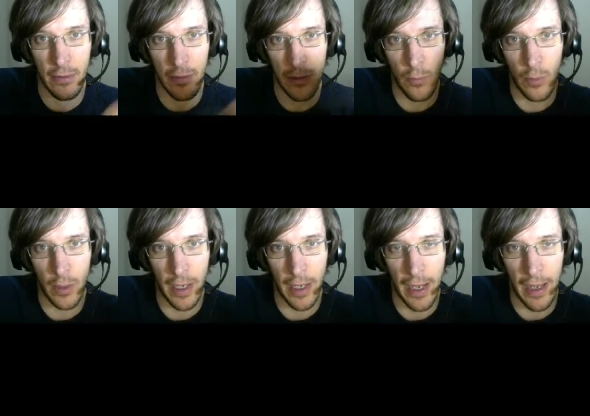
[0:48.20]
we're going
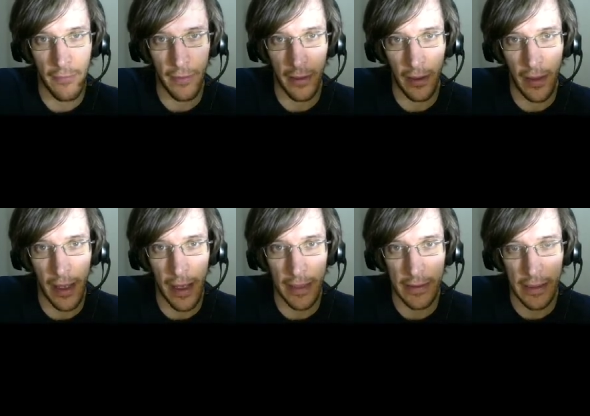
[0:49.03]
to have in
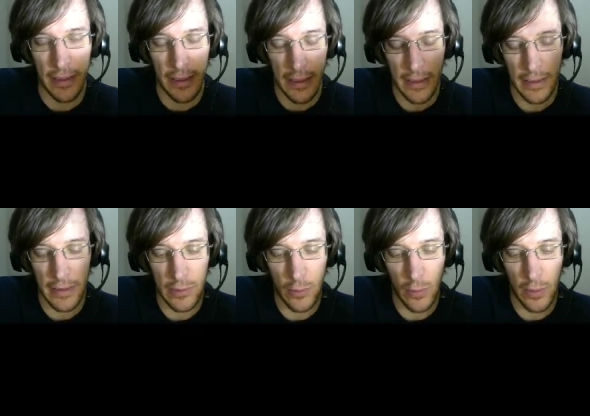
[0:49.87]
class
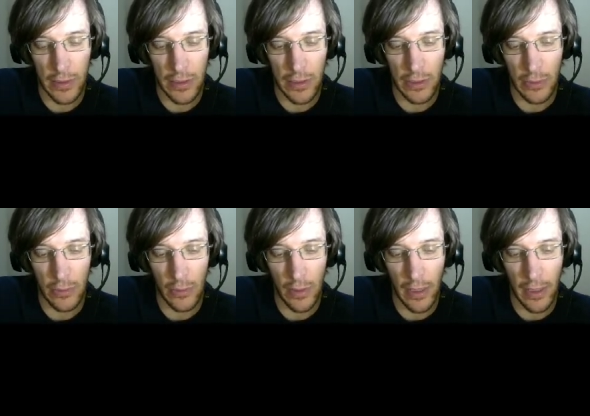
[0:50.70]
is going
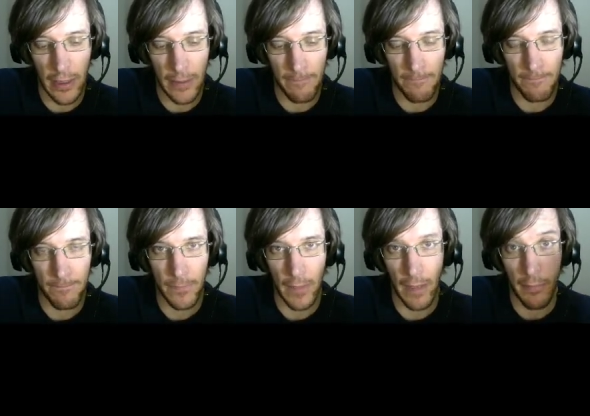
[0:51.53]
to, I'm
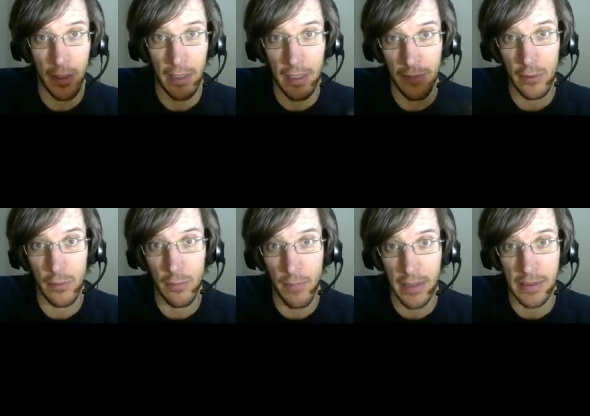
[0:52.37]
going to give you
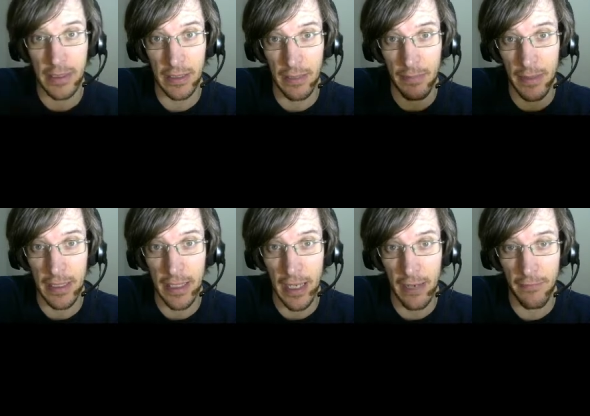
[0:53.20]
basically a
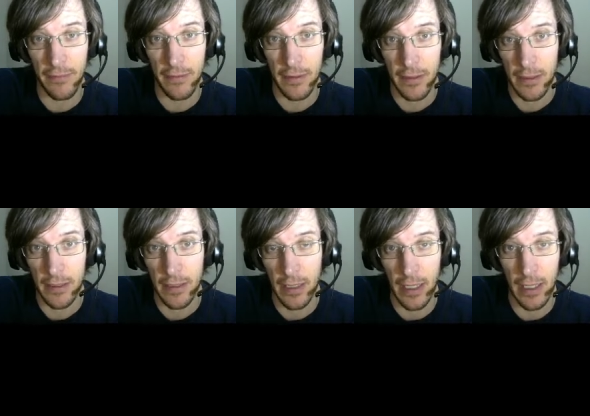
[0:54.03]
PDF
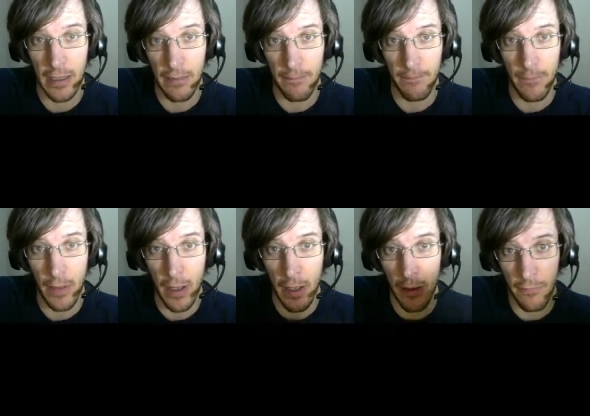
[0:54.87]

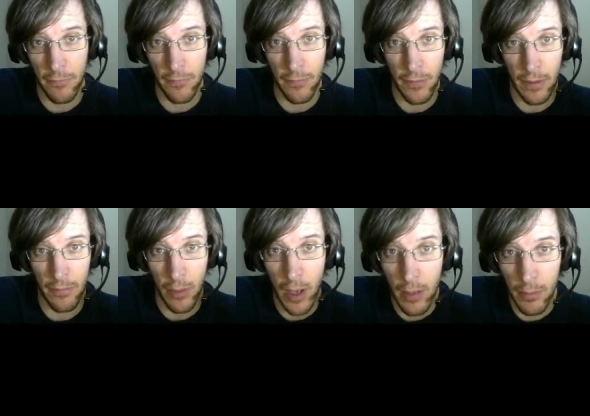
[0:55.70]
of the
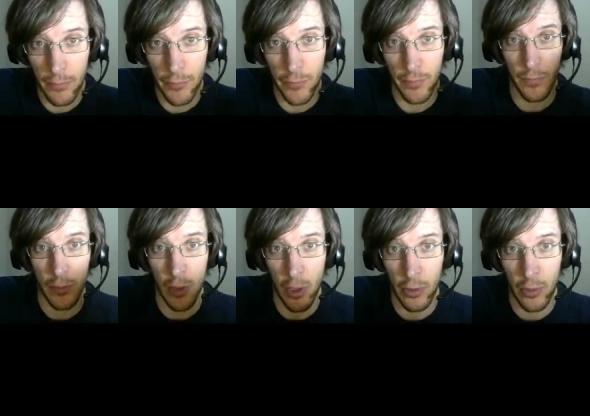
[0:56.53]
problems.
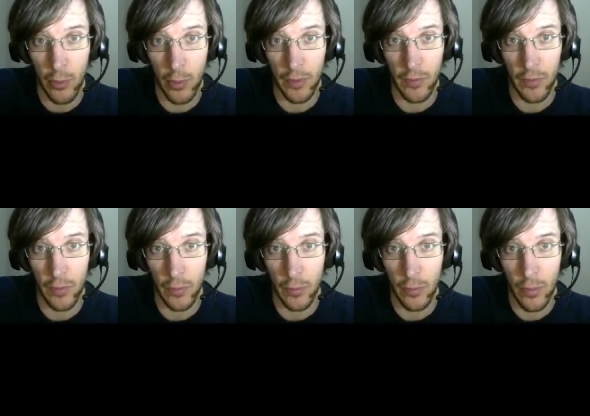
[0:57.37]
Y'all are going
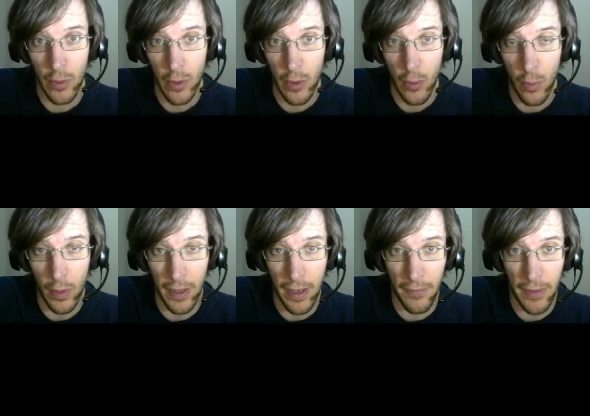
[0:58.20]
to
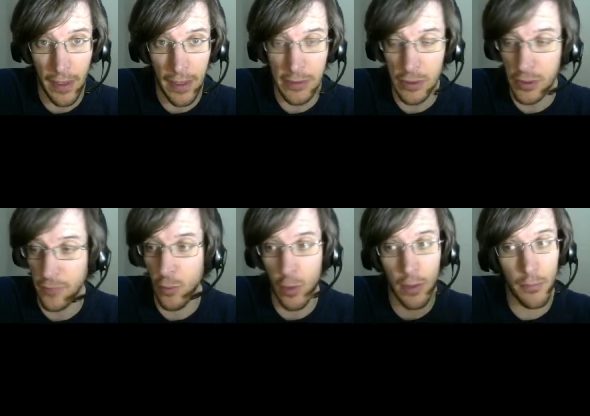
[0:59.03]
work out the answers. If
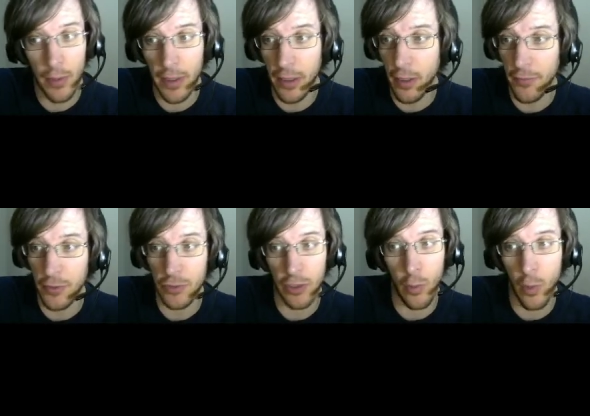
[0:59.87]
you want to print it off and
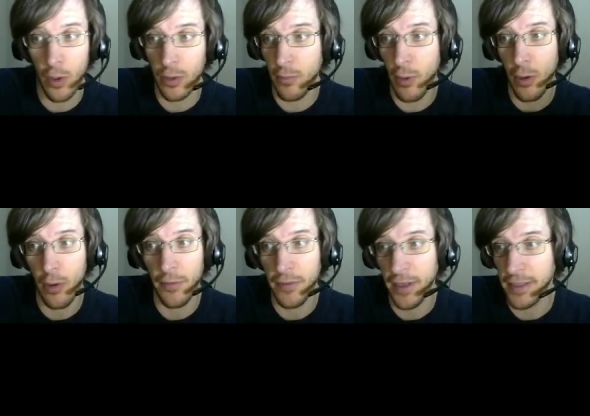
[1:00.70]
try to work them all on
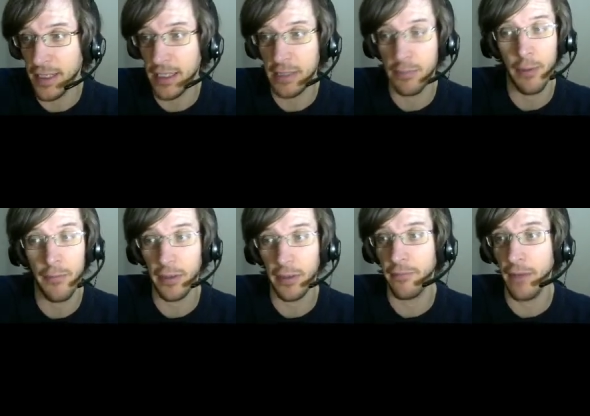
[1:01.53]
the test, that is
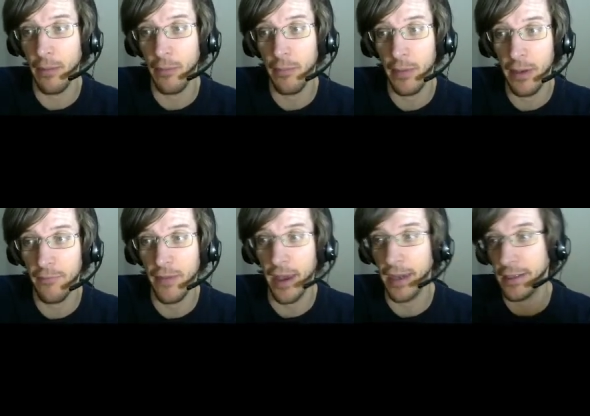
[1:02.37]
perfectly fine with me. In
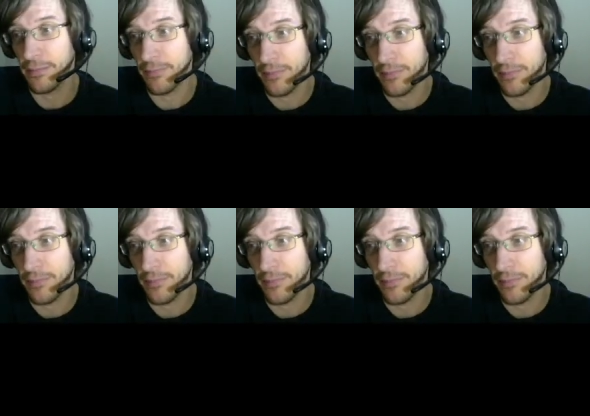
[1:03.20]
fact,